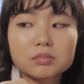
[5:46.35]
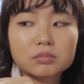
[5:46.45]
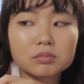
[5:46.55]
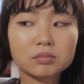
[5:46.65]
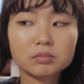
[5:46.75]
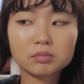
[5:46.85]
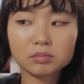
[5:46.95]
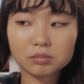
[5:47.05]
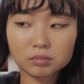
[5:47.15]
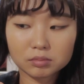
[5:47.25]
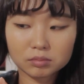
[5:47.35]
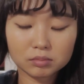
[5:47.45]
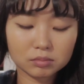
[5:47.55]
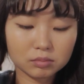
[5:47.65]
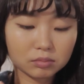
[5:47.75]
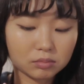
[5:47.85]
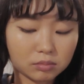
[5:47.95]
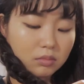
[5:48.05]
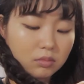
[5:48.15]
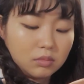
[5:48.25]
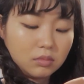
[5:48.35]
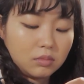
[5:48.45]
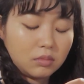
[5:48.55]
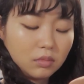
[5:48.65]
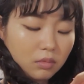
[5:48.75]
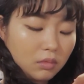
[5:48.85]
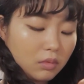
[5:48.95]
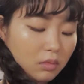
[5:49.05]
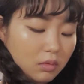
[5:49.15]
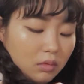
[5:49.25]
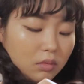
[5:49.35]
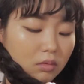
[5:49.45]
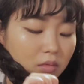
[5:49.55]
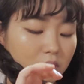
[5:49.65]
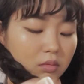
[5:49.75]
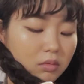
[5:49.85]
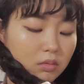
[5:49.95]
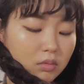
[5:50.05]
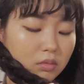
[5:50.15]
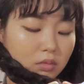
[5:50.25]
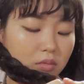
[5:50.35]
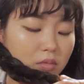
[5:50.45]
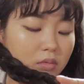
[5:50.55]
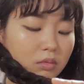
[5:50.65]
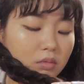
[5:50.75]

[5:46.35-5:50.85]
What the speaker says: [no speech]